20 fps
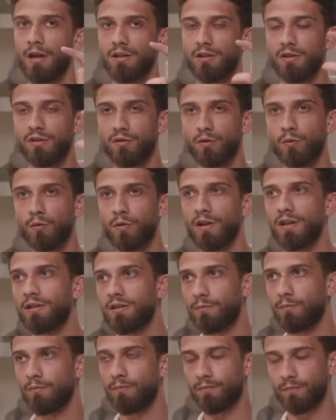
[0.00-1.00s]
So it's
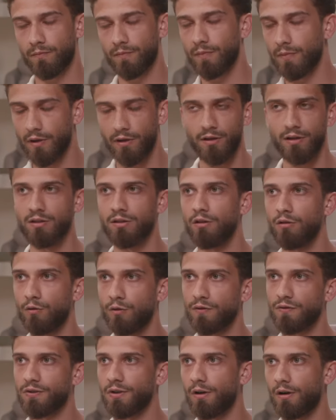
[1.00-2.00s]
always it's the
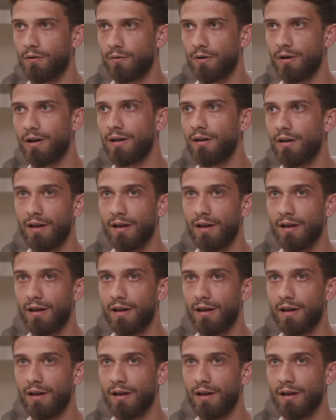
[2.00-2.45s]
North Star, right?